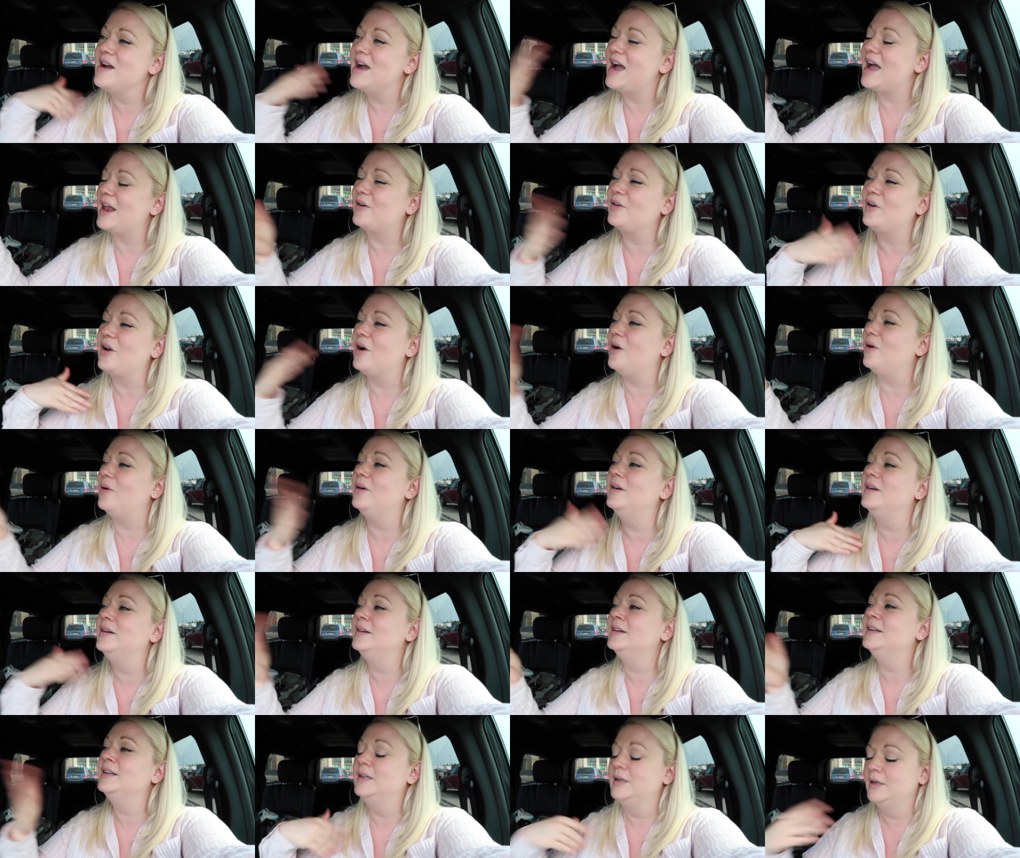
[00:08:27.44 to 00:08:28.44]
I don't know.
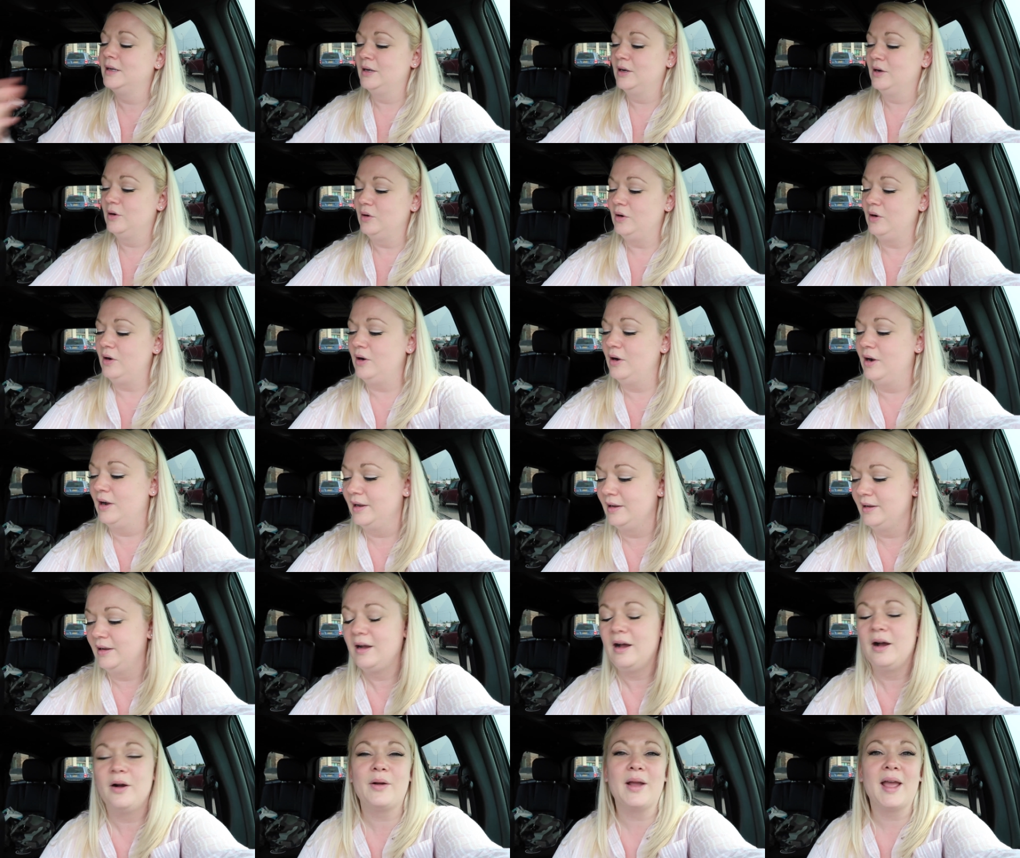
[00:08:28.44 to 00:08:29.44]
Whew,
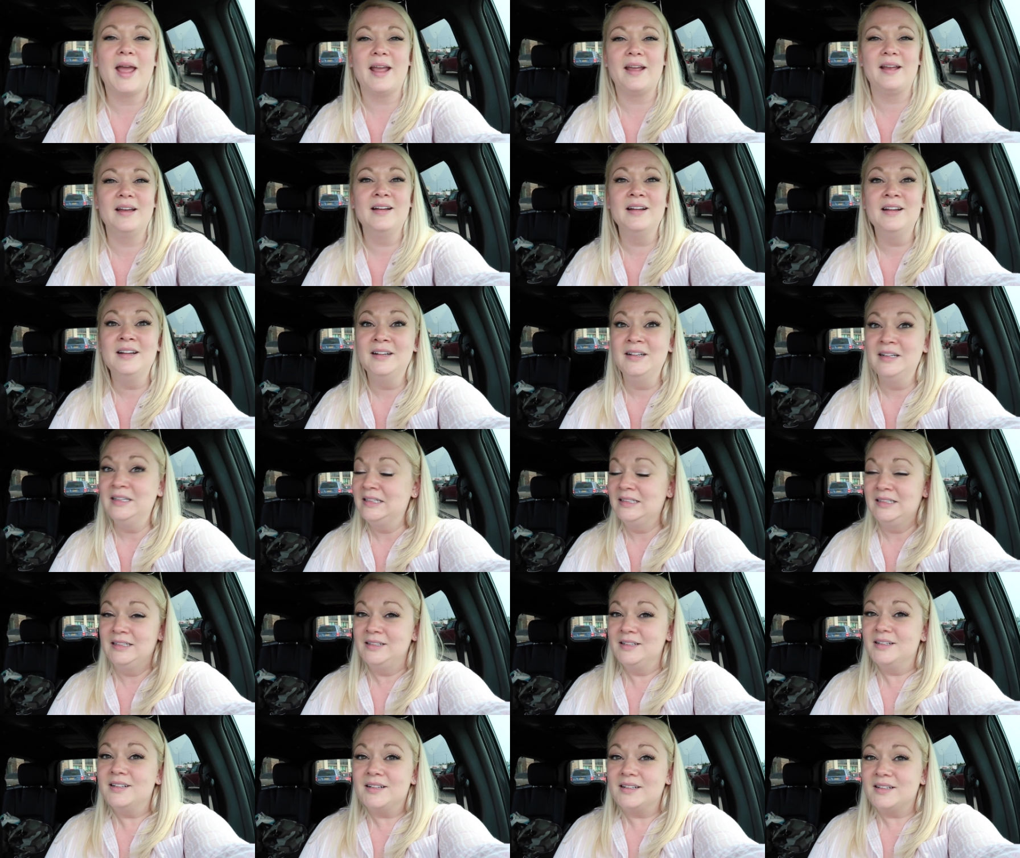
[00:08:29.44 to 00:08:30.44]
okay,
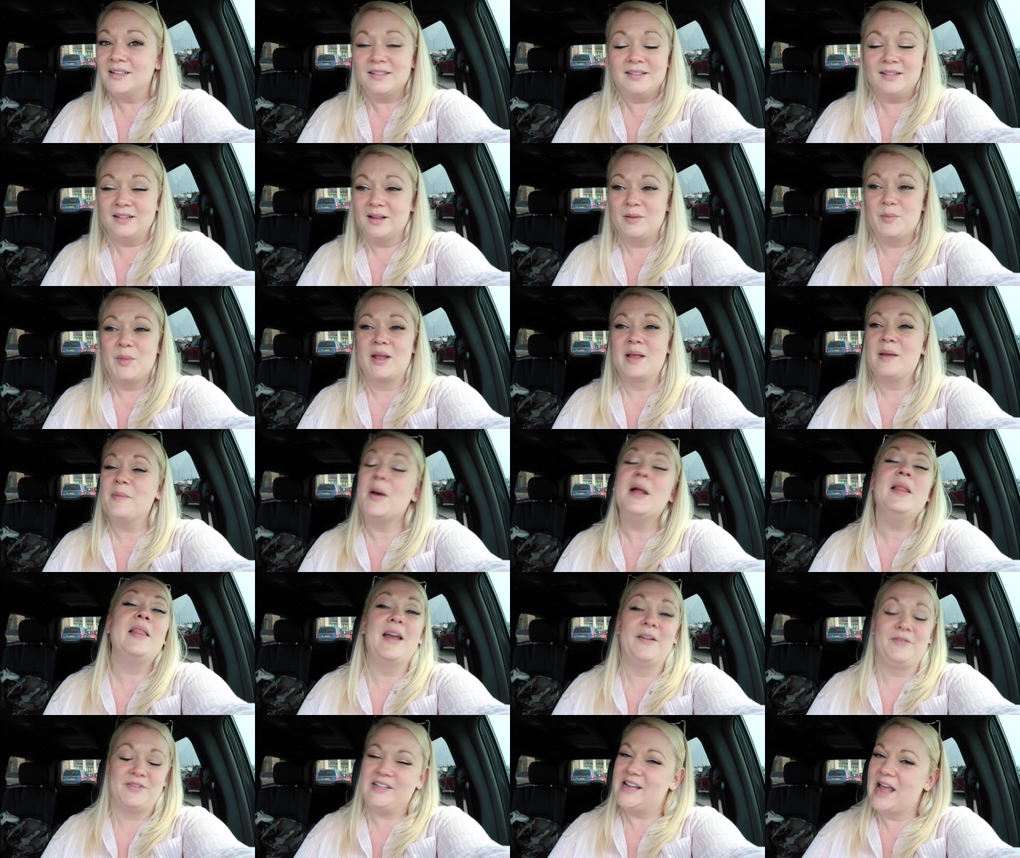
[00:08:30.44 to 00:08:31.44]
let me get my
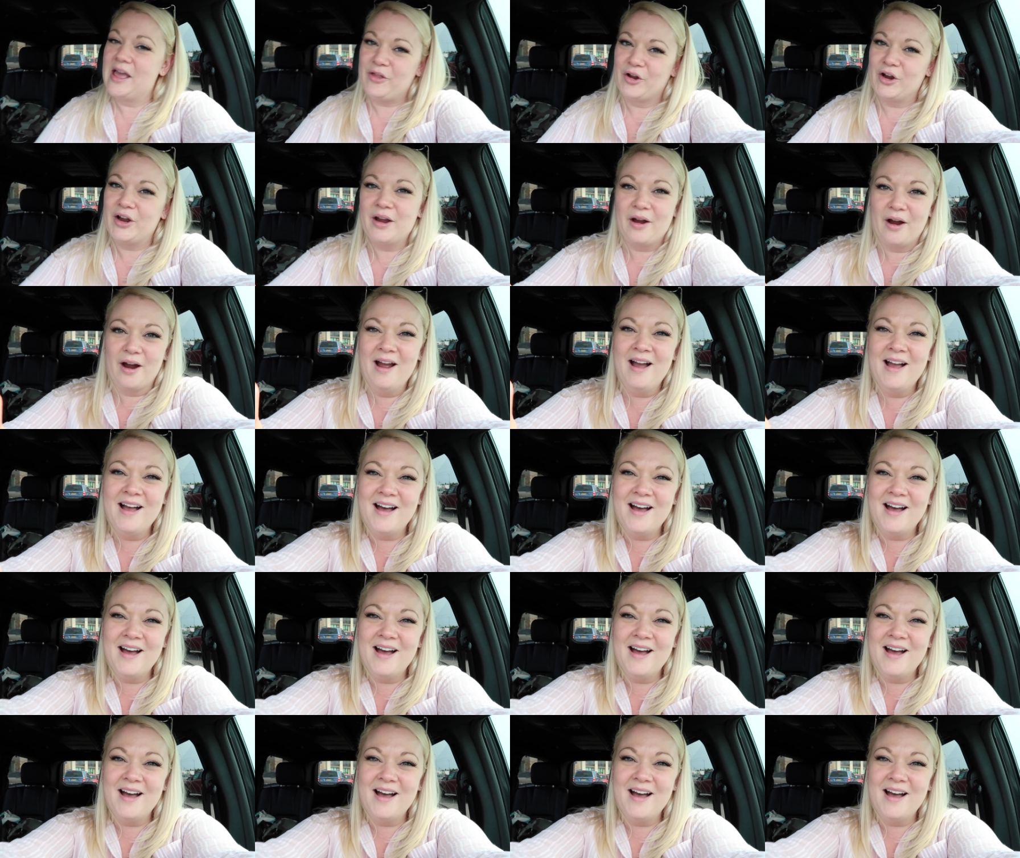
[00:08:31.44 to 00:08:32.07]
life together here.